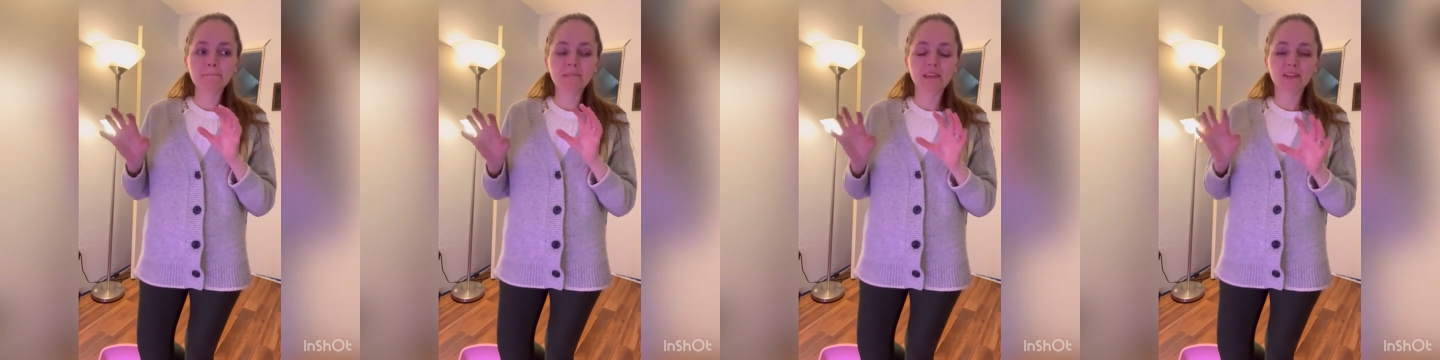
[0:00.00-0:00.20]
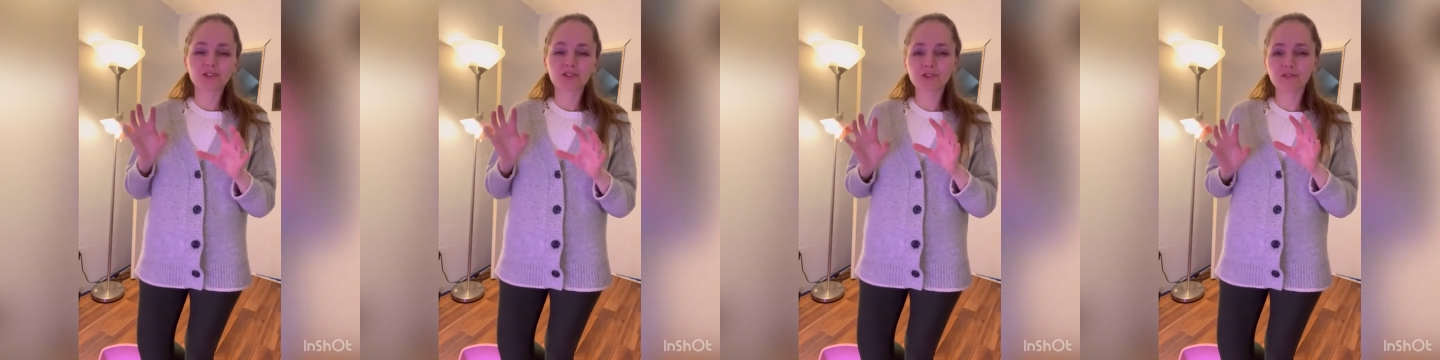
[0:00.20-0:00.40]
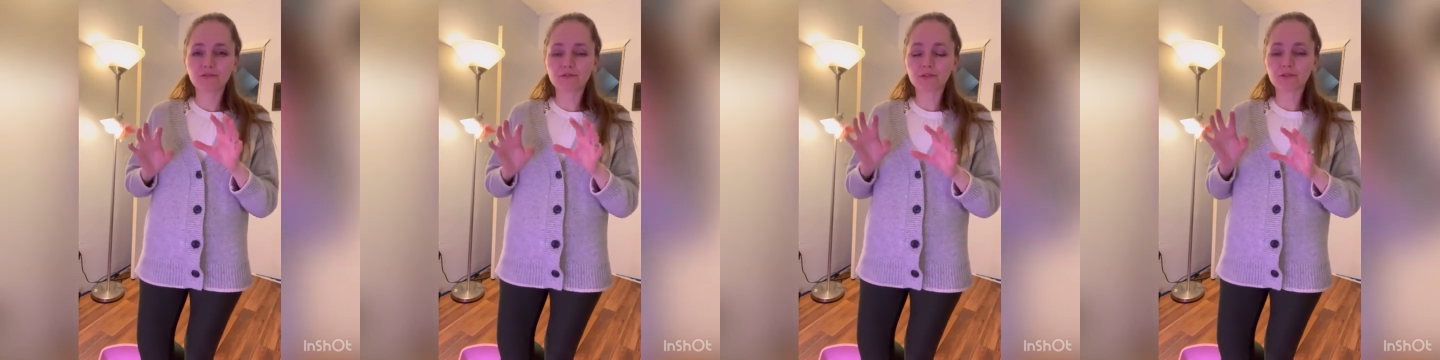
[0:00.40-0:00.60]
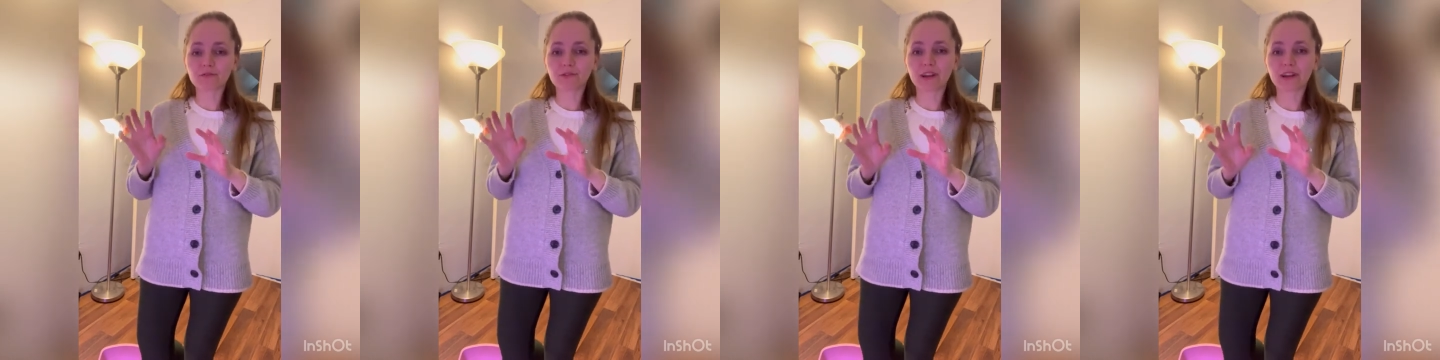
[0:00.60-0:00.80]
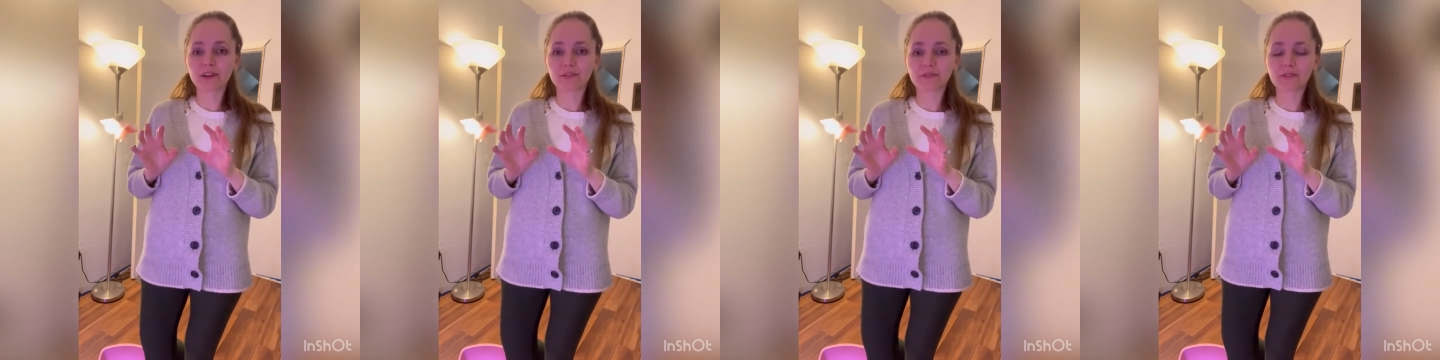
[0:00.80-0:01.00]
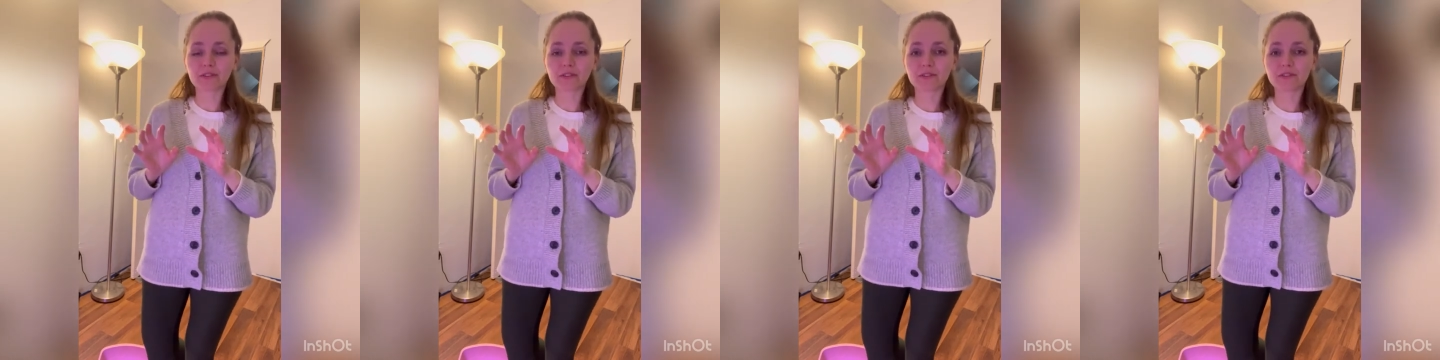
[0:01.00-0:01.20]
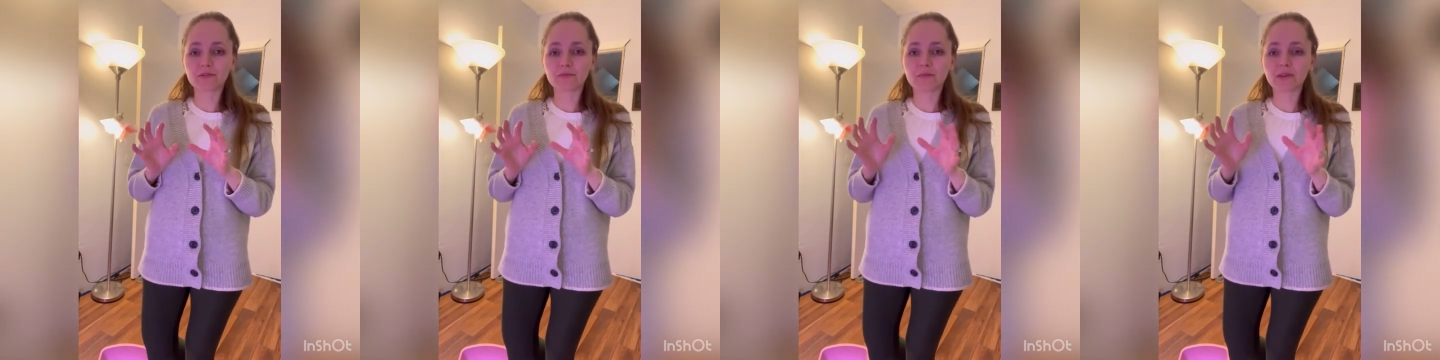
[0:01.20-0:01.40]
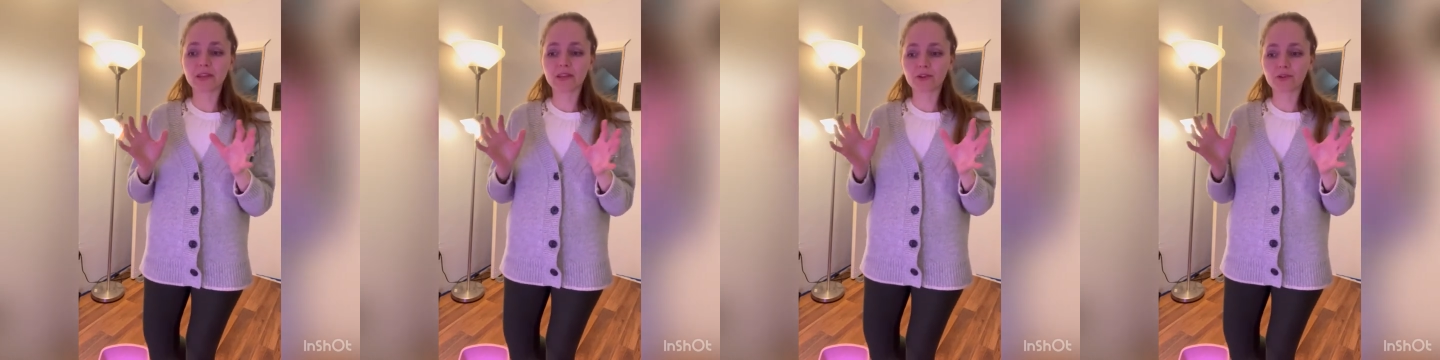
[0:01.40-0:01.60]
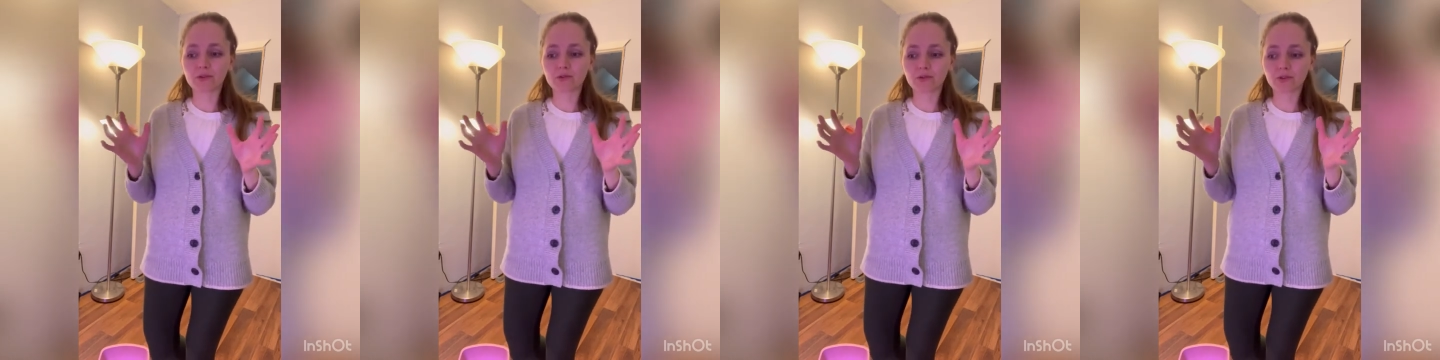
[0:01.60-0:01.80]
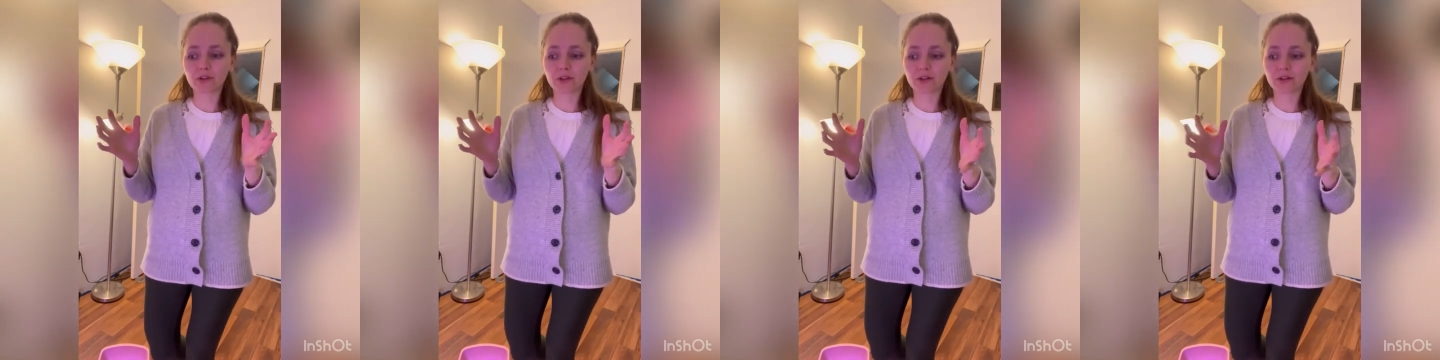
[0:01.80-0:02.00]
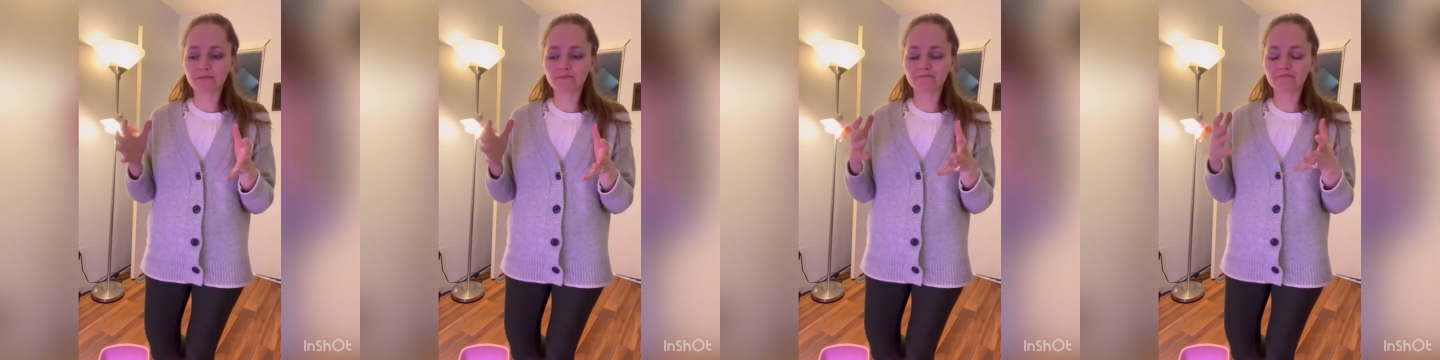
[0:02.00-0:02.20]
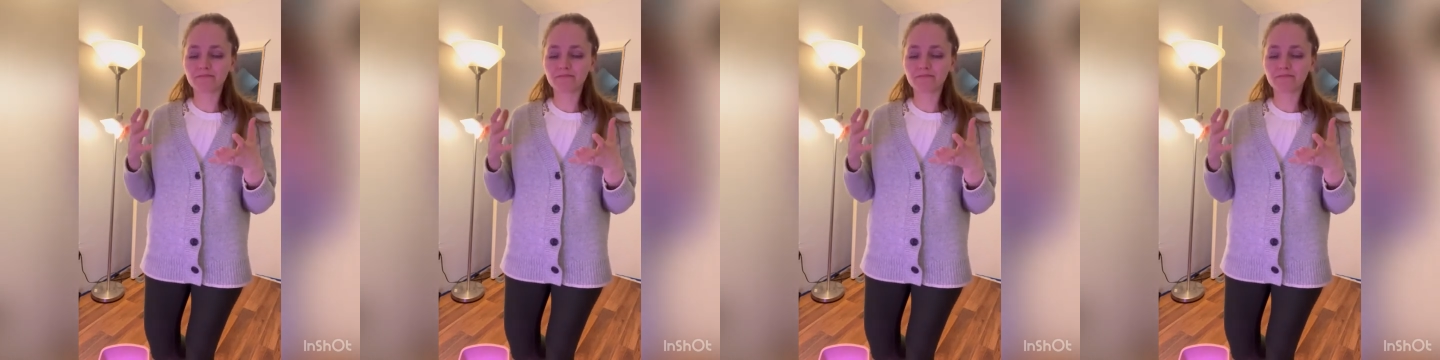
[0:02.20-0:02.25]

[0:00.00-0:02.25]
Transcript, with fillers: shuffle around to make your